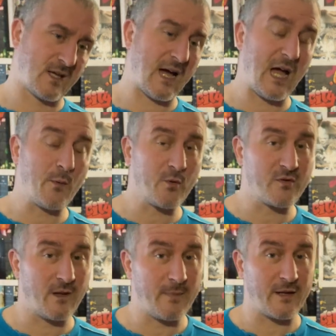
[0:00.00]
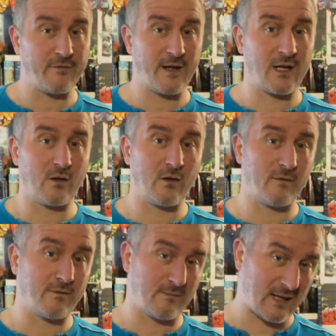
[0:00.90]
I wasn't a big fan
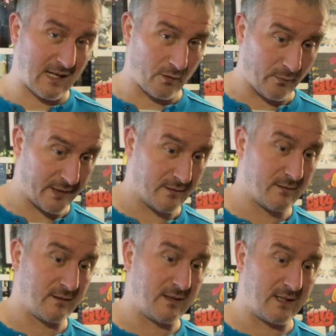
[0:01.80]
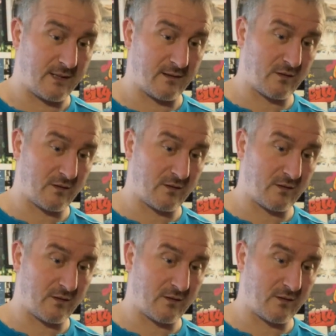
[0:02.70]
of Halloween, the